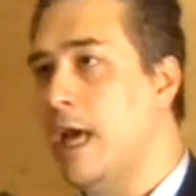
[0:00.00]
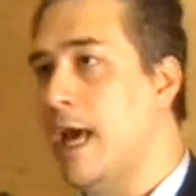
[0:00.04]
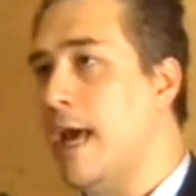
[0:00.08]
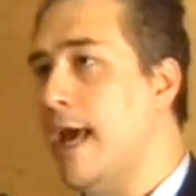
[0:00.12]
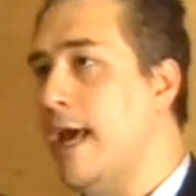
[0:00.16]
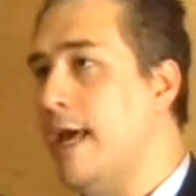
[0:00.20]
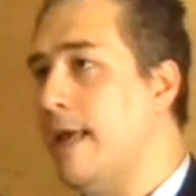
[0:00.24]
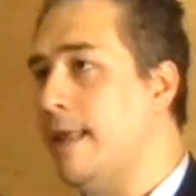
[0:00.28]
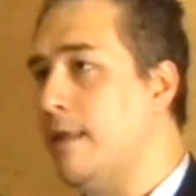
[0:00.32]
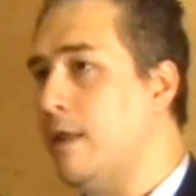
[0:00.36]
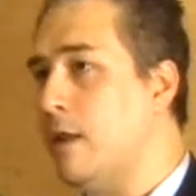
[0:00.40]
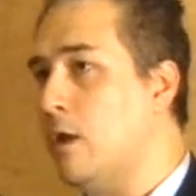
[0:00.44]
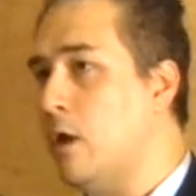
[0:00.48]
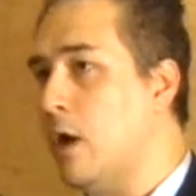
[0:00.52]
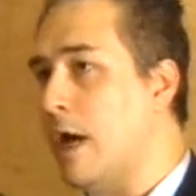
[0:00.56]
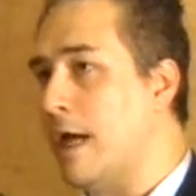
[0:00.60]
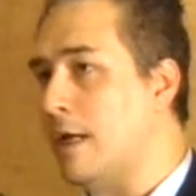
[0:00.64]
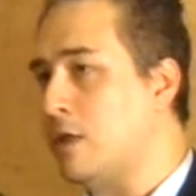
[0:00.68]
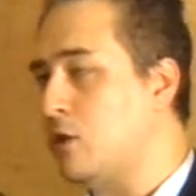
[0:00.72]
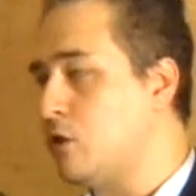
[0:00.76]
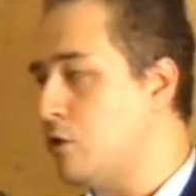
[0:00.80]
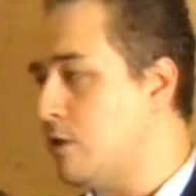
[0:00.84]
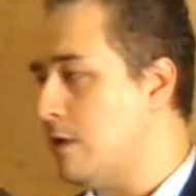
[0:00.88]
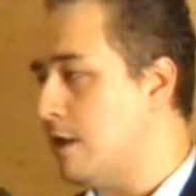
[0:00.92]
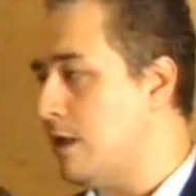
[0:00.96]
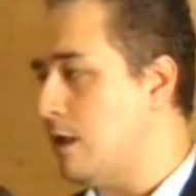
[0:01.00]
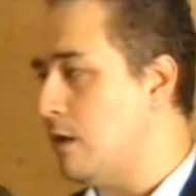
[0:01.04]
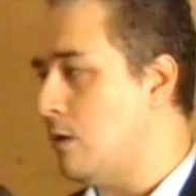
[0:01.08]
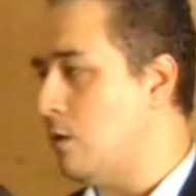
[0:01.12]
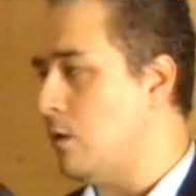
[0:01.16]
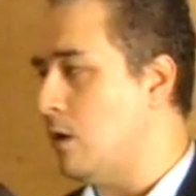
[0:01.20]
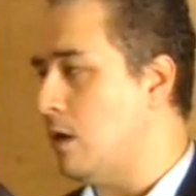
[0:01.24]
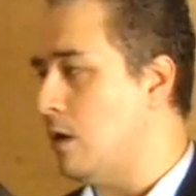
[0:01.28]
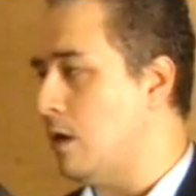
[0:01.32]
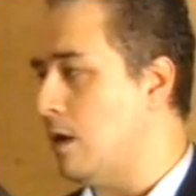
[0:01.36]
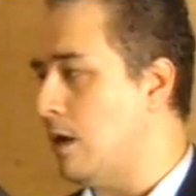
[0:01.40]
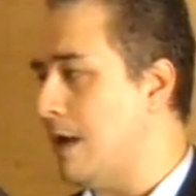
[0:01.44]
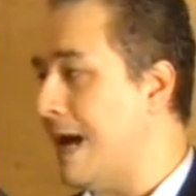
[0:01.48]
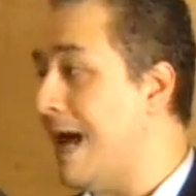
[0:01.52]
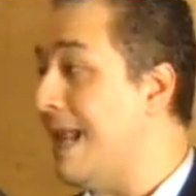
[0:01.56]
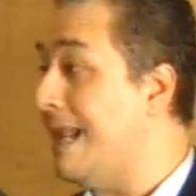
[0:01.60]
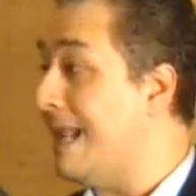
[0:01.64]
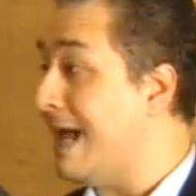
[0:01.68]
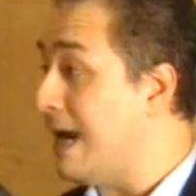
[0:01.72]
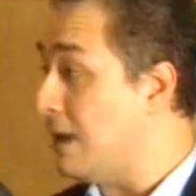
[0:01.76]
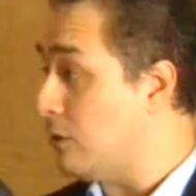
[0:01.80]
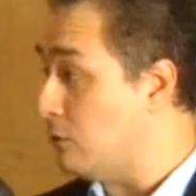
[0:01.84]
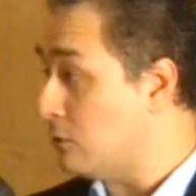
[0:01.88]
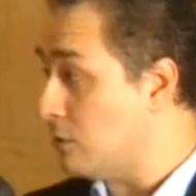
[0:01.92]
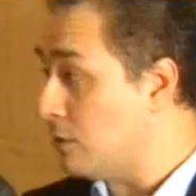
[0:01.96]
And actually a
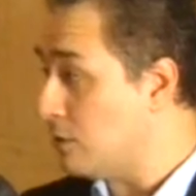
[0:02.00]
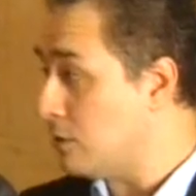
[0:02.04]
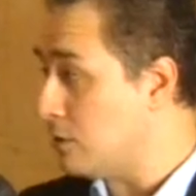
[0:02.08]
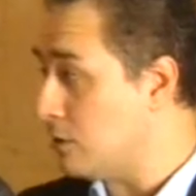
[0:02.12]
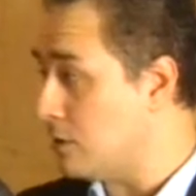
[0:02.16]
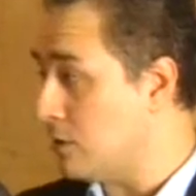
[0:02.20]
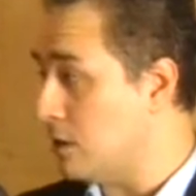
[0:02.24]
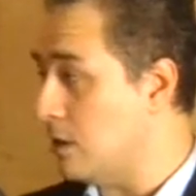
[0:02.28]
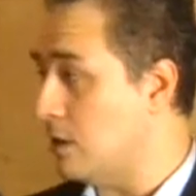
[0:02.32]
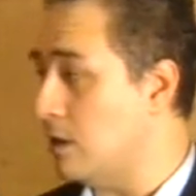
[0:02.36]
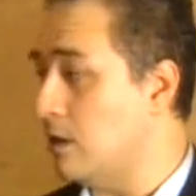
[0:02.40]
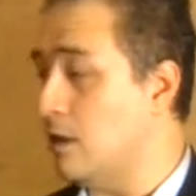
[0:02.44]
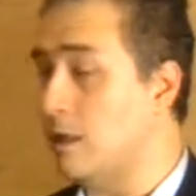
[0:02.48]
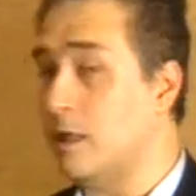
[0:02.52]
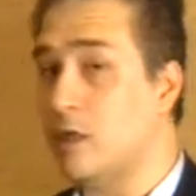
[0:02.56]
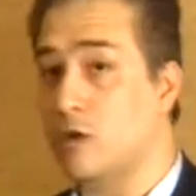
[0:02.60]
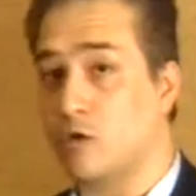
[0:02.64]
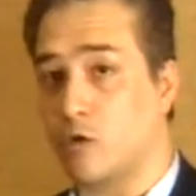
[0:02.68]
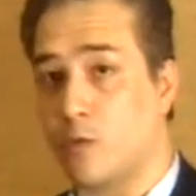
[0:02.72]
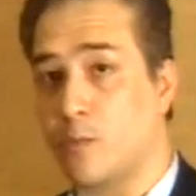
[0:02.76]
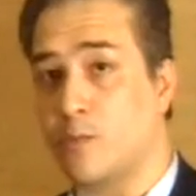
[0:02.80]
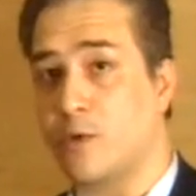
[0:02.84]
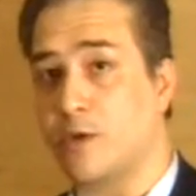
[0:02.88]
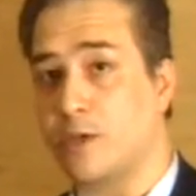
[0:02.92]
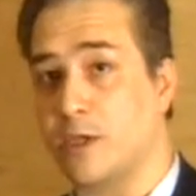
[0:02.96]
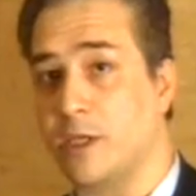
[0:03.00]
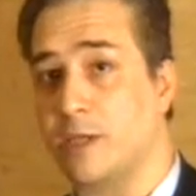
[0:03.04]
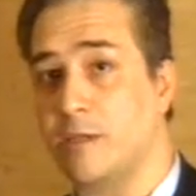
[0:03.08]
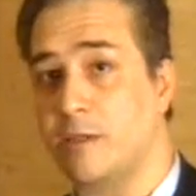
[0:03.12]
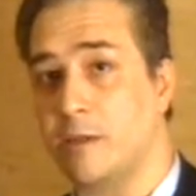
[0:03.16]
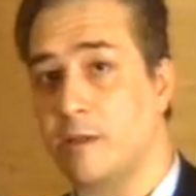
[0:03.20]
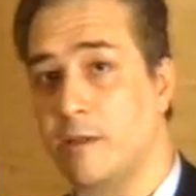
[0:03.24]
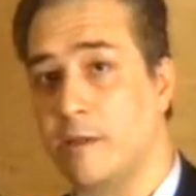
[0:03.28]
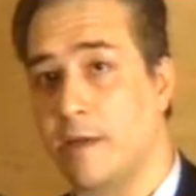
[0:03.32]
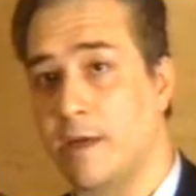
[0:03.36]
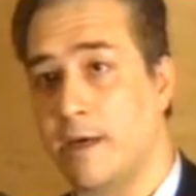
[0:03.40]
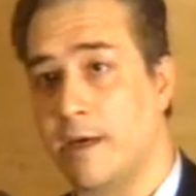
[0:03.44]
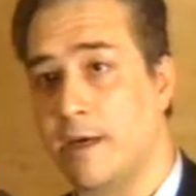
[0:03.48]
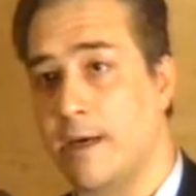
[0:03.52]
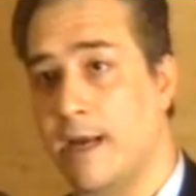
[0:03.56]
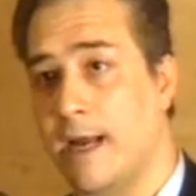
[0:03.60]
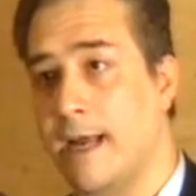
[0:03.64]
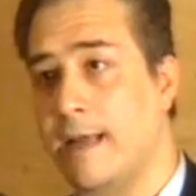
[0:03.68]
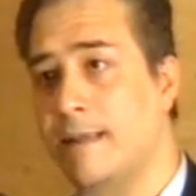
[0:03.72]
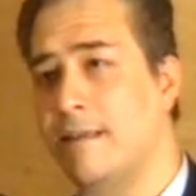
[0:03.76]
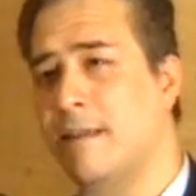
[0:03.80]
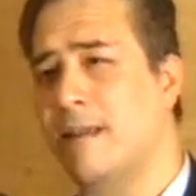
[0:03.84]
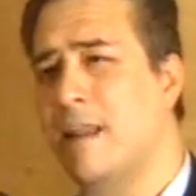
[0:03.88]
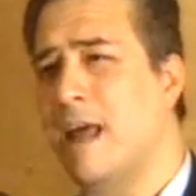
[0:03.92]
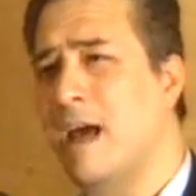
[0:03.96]
lioness is represented there,
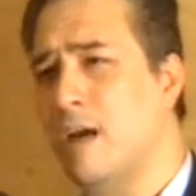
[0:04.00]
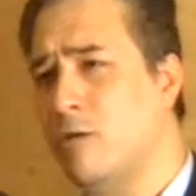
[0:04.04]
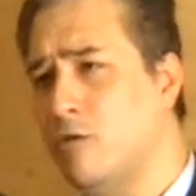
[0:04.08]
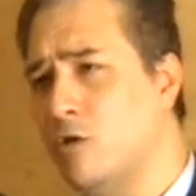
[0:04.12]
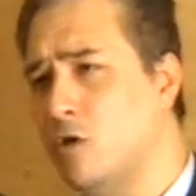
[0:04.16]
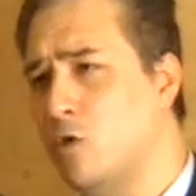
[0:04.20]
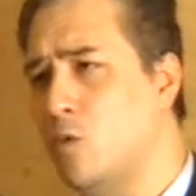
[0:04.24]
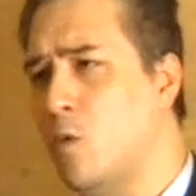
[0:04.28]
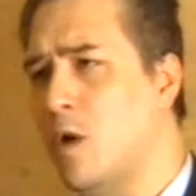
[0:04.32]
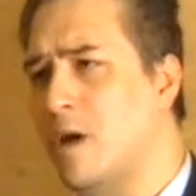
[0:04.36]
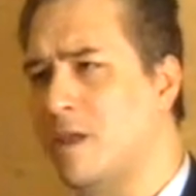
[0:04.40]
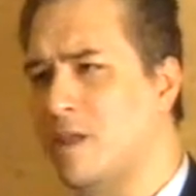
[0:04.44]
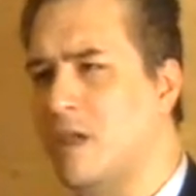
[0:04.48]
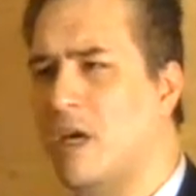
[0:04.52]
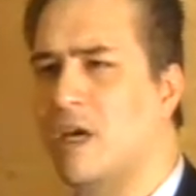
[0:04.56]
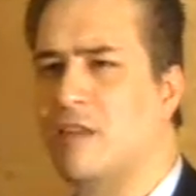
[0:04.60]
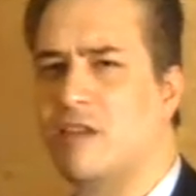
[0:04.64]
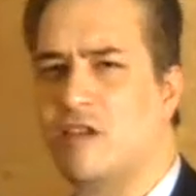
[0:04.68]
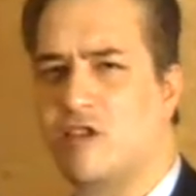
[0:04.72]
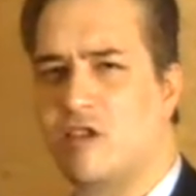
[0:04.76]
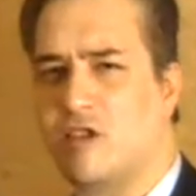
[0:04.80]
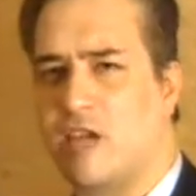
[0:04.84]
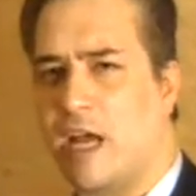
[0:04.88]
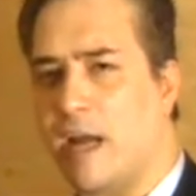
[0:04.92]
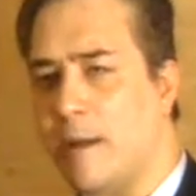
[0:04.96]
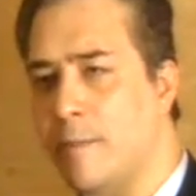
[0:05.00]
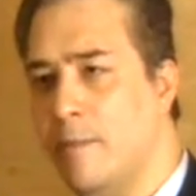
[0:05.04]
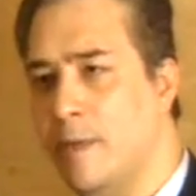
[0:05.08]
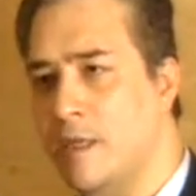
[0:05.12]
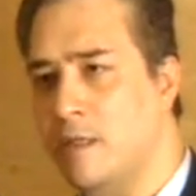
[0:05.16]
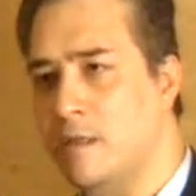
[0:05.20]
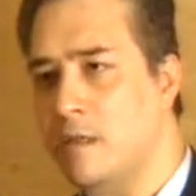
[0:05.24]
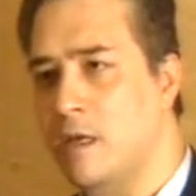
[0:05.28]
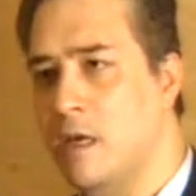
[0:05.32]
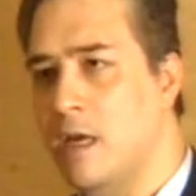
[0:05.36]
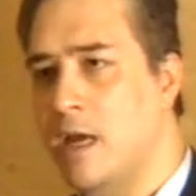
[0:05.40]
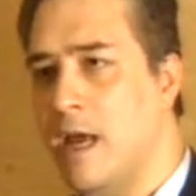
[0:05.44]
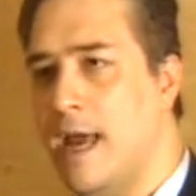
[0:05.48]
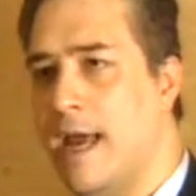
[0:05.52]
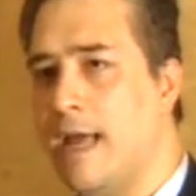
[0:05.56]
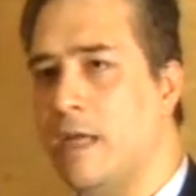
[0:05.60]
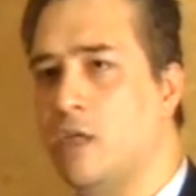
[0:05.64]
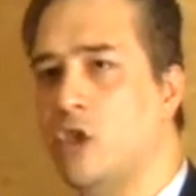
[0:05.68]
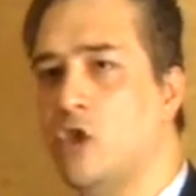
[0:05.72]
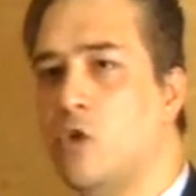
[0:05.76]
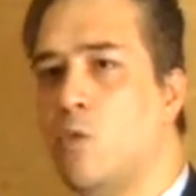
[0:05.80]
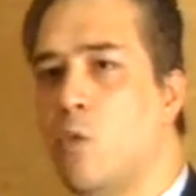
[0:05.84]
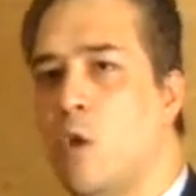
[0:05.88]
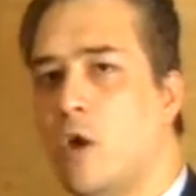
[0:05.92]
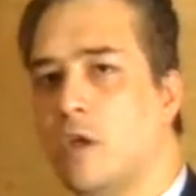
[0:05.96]
and the lioness was goddess Sekhmet,
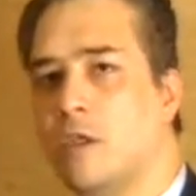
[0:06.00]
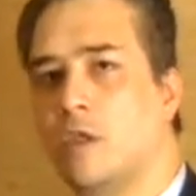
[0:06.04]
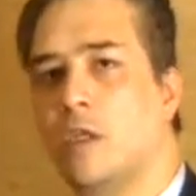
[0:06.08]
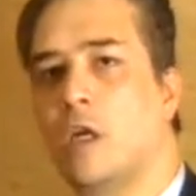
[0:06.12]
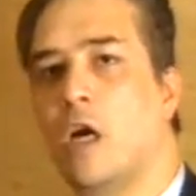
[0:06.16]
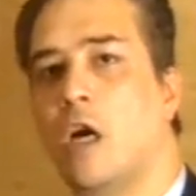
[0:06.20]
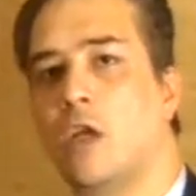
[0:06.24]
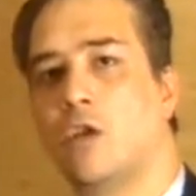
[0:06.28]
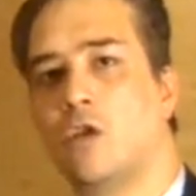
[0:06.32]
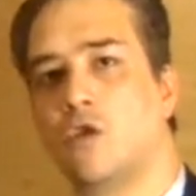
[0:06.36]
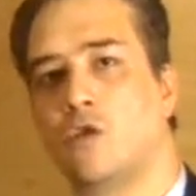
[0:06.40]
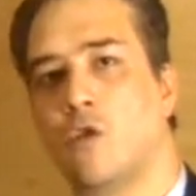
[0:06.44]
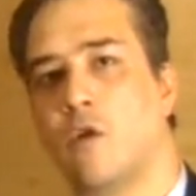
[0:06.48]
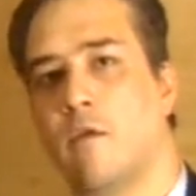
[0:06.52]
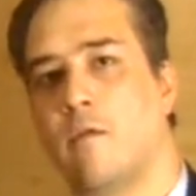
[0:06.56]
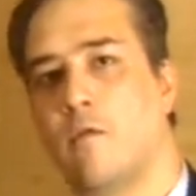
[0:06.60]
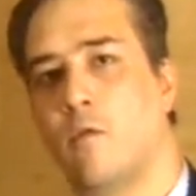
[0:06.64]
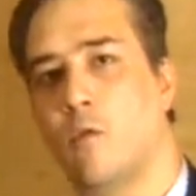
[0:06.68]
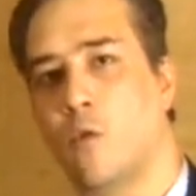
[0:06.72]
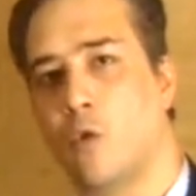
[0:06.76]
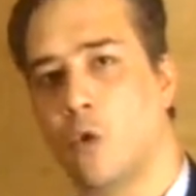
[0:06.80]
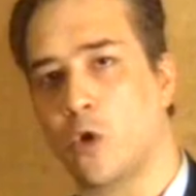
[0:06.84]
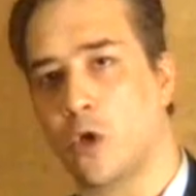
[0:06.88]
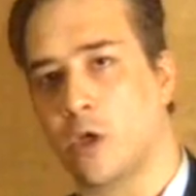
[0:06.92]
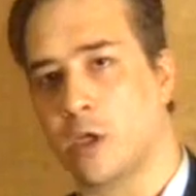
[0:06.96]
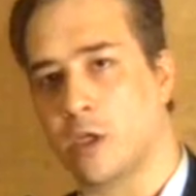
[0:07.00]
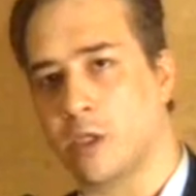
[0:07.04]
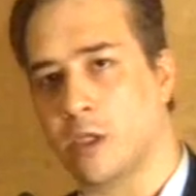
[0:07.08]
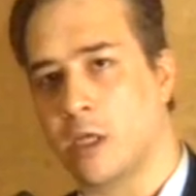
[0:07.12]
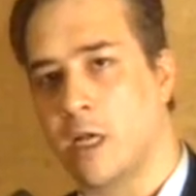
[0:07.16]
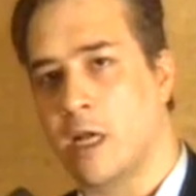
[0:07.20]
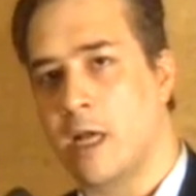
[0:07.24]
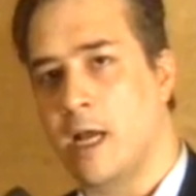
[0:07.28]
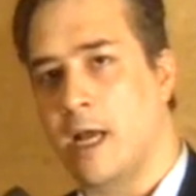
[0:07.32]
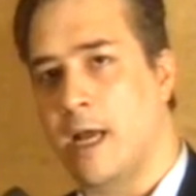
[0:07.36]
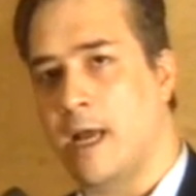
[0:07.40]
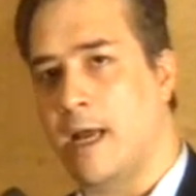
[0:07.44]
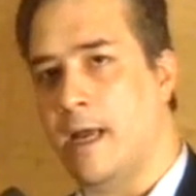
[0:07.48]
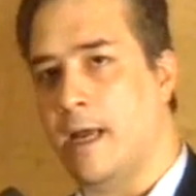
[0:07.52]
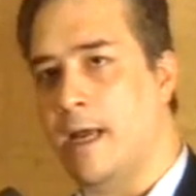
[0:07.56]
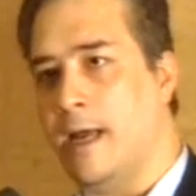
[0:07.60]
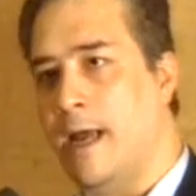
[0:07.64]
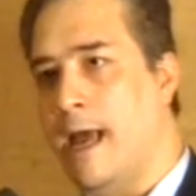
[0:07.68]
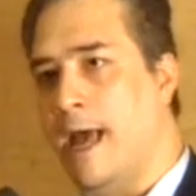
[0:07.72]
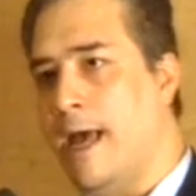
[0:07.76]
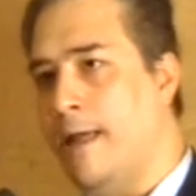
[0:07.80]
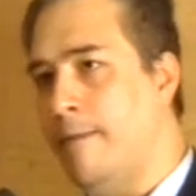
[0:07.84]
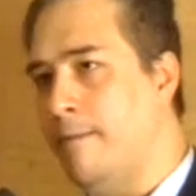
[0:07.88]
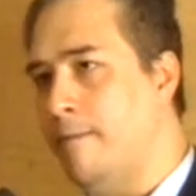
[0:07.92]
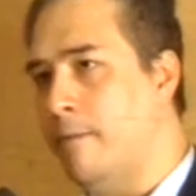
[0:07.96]
and she was the goddess of wars
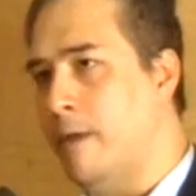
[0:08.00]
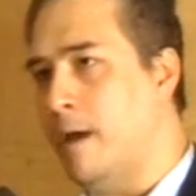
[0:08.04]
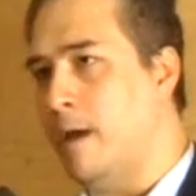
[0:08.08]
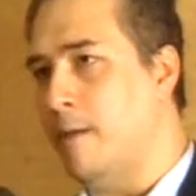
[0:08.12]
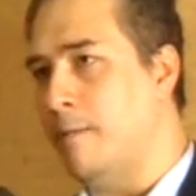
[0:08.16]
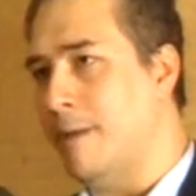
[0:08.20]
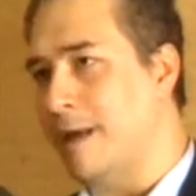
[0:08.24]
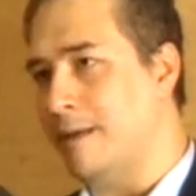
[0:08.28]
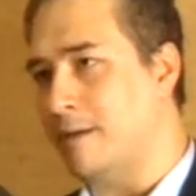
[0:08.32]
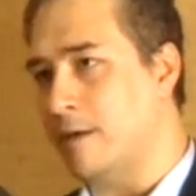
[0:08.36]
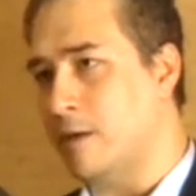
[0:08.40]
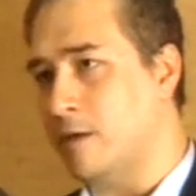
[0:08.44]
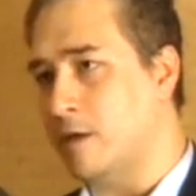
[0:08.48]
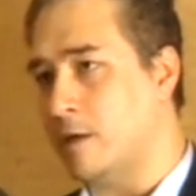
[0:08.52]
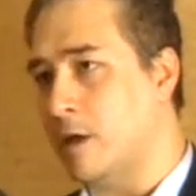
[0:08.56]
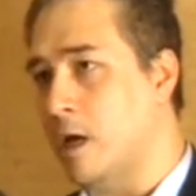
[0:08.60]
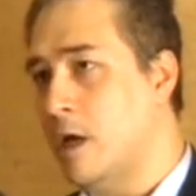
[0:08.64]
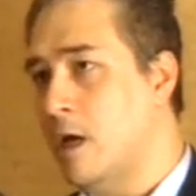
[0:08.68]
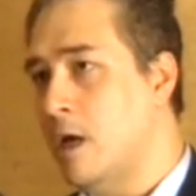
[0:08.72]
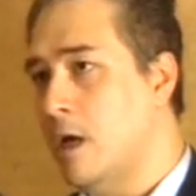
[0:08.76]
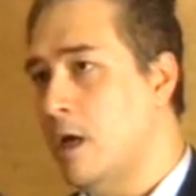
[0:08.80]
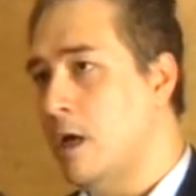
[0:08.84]
and battles.